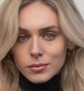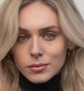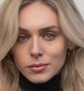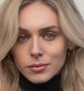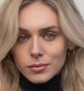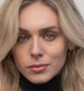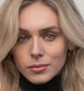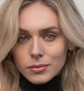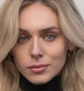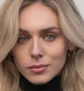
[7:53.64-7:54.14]

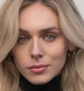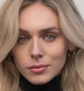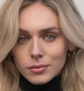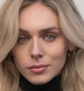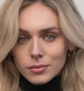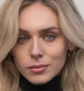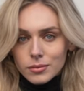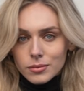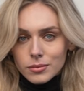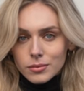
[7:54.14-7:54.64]

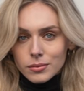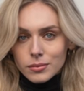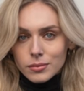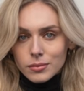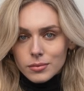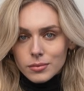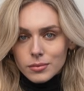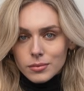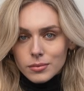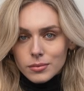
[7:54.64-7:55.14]

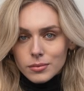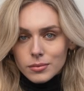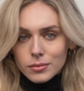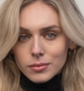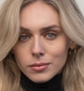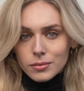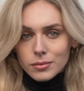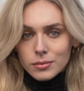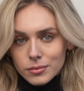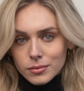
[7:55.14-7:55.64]

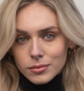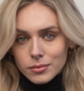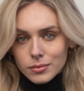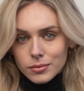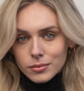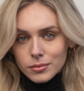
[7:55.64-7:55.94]
[no speech]